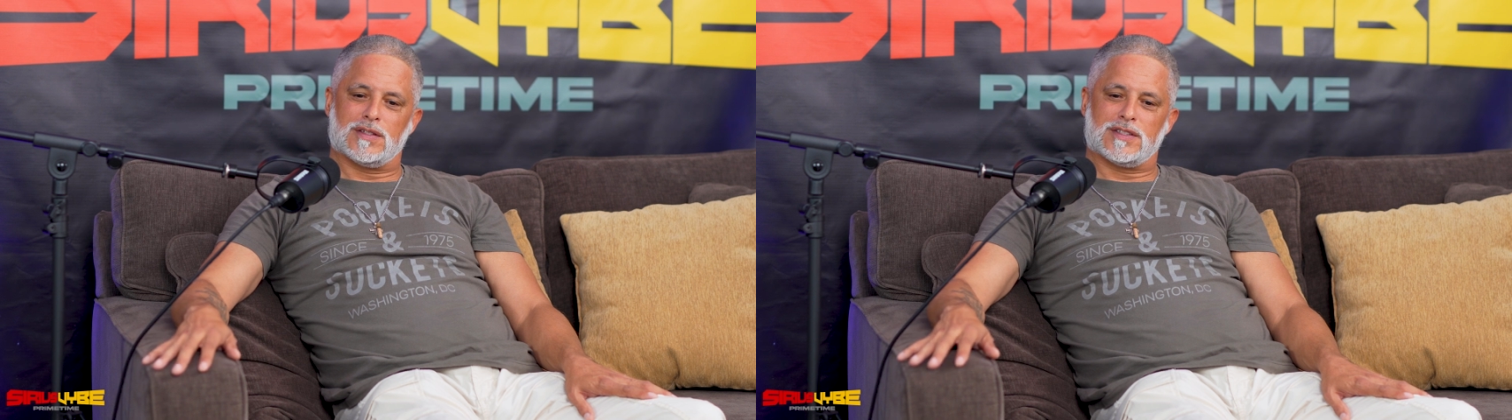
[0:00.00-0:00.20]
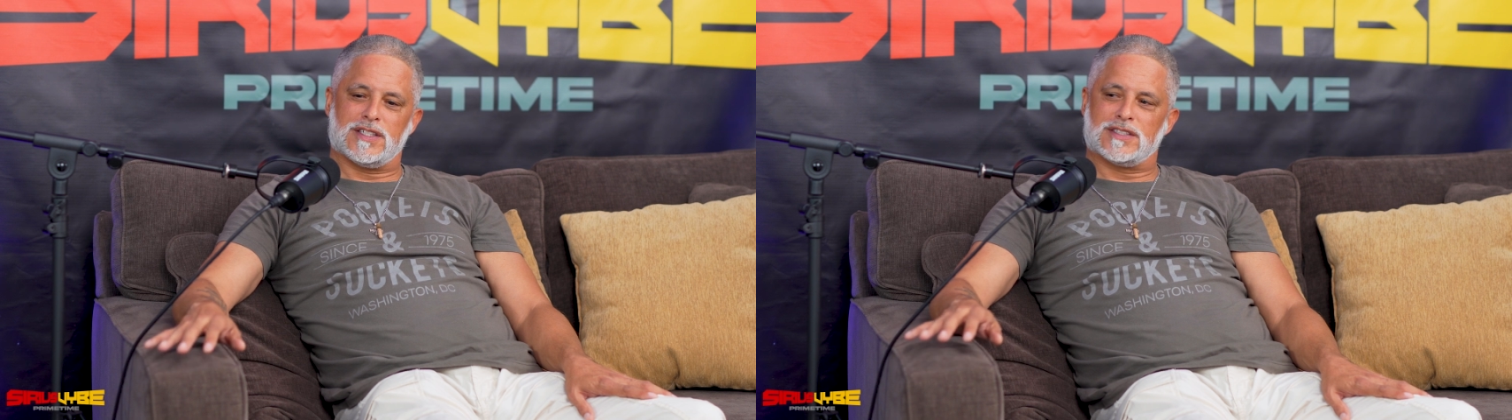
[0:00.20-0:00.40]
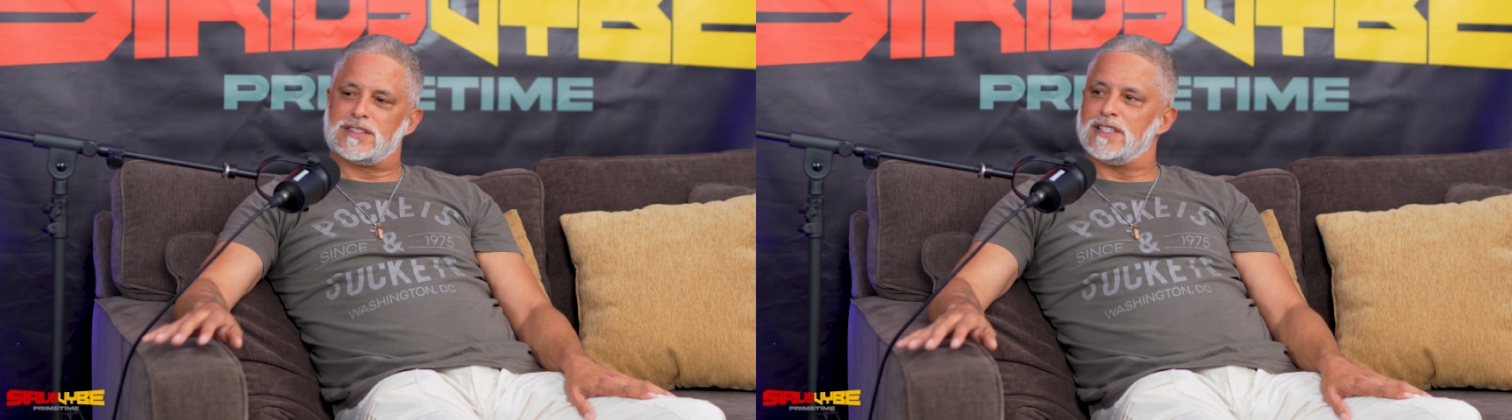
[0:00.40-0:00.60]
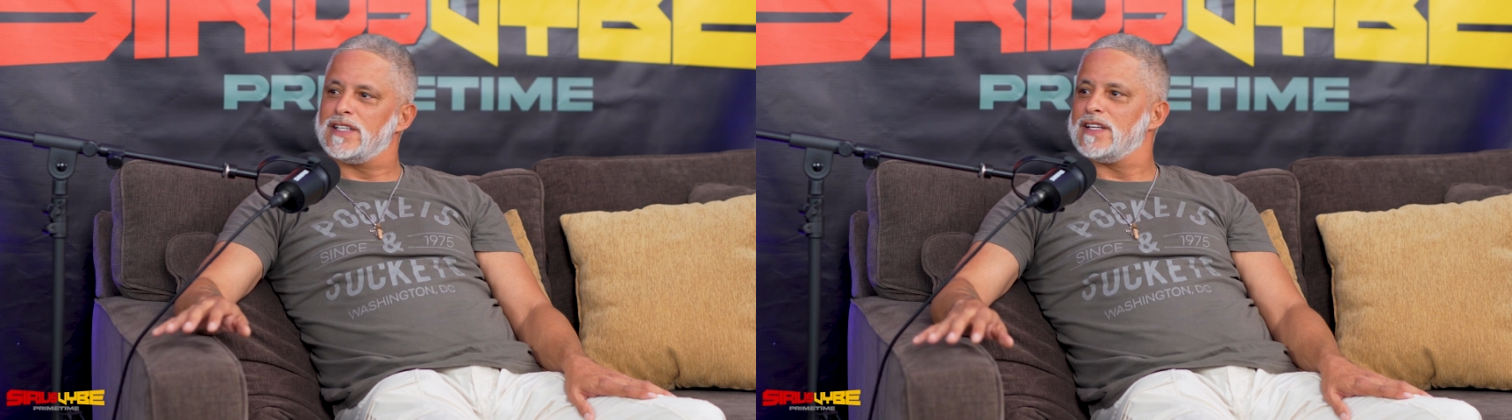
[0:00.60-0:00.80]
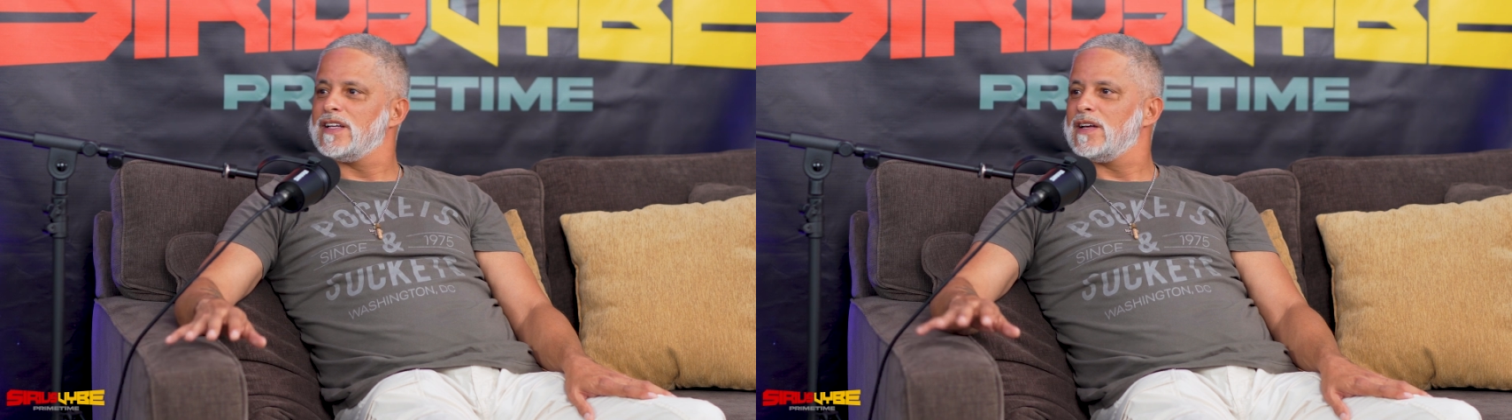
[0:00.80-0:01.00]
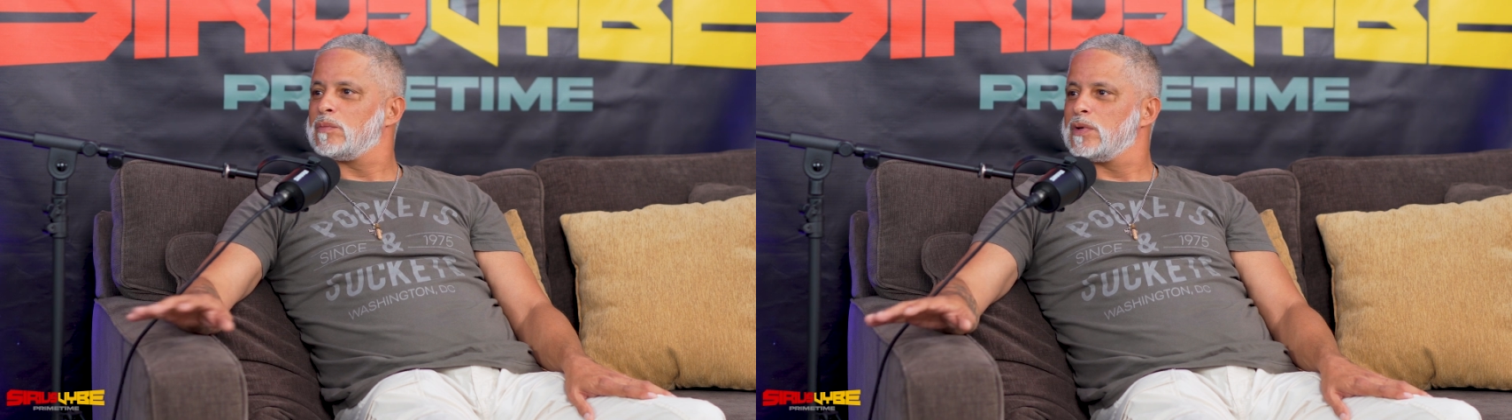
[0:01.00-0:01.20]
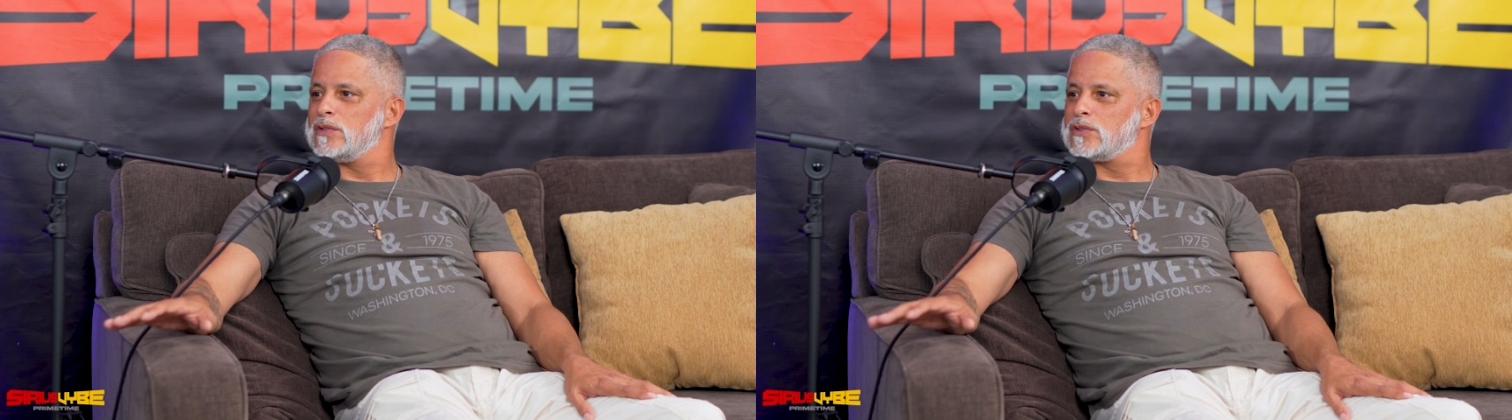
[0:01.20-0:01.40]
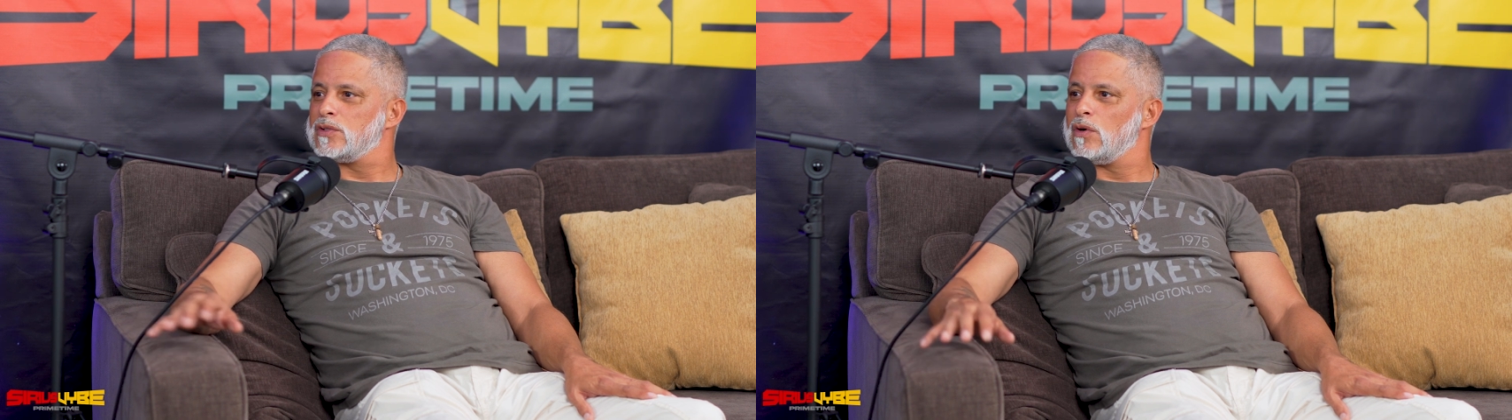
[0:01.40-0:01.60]
D.C. and then
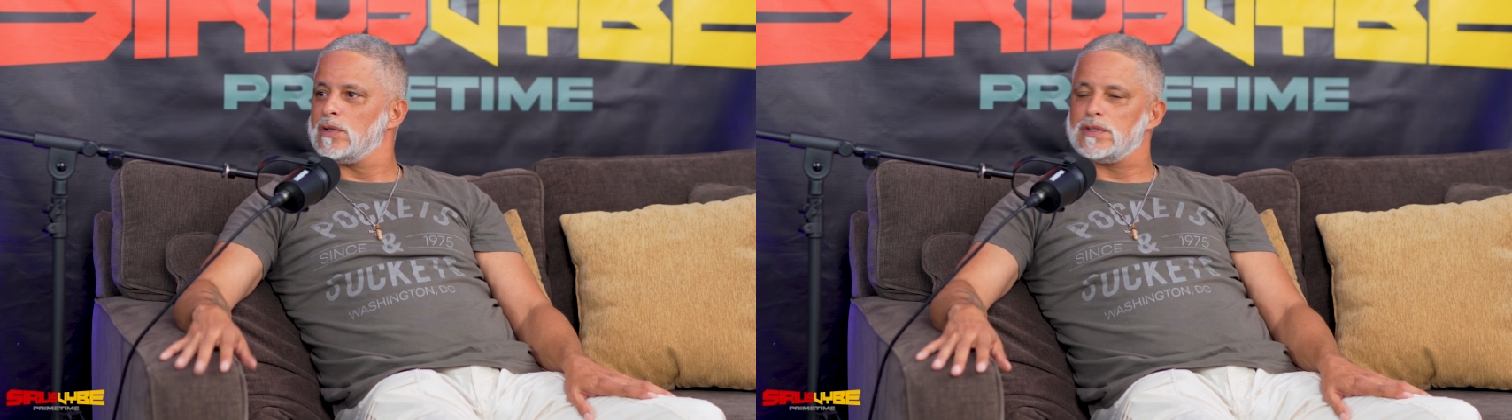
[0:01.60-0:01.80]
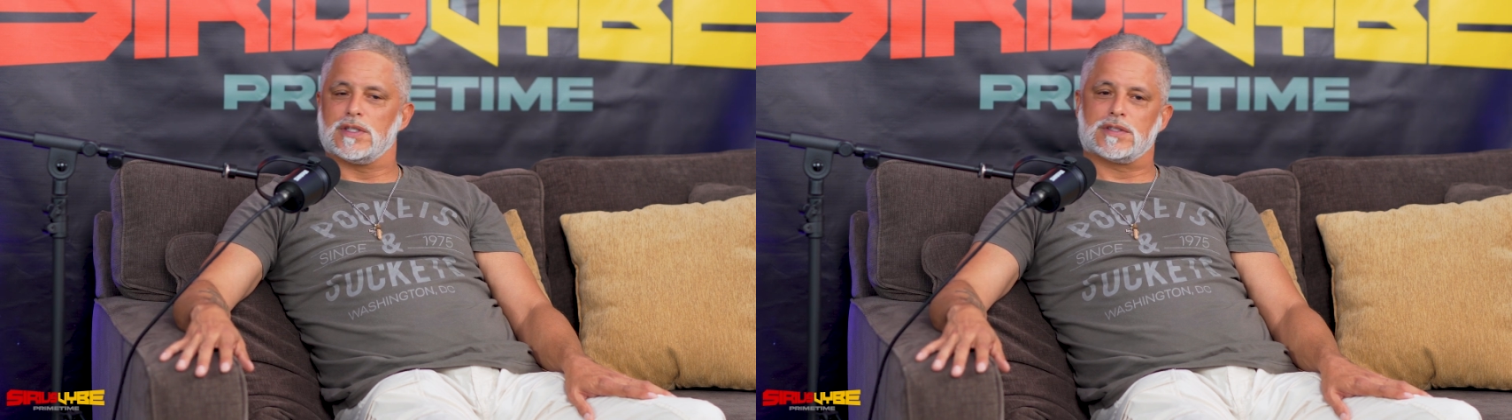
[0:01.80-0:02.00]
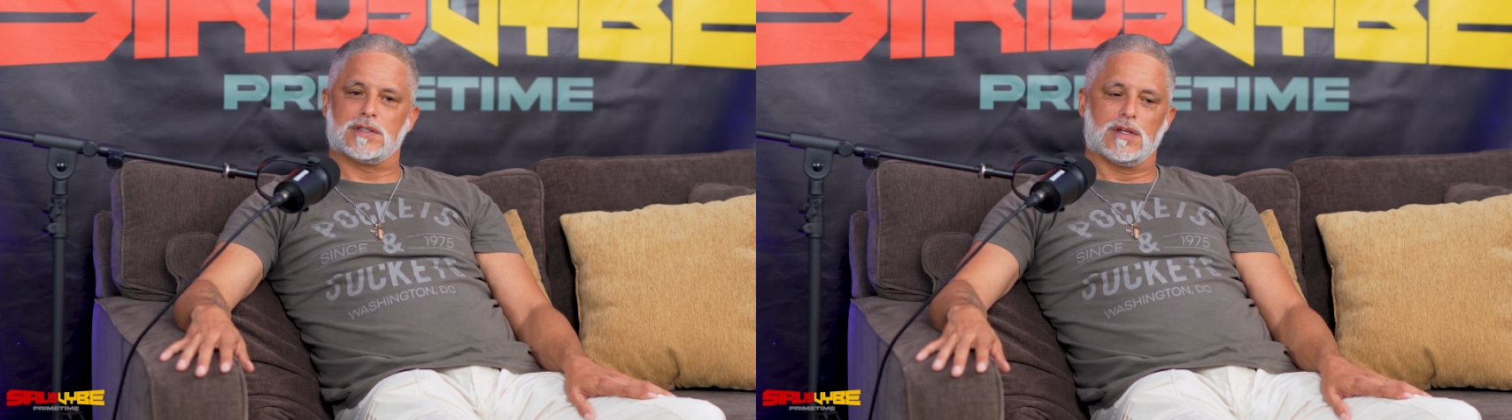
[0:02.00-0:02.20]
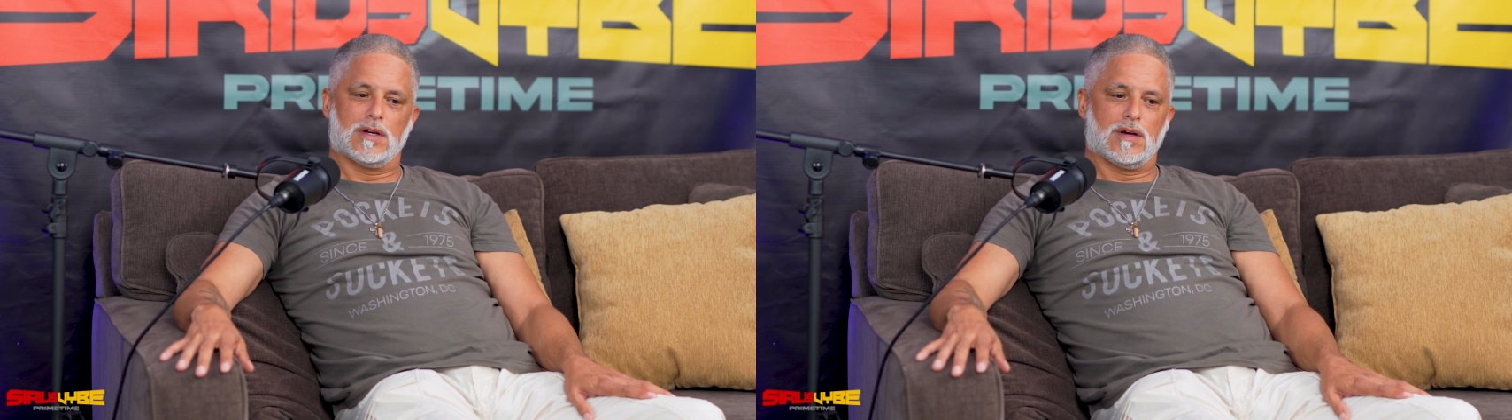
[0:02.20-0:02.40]
Prince George's.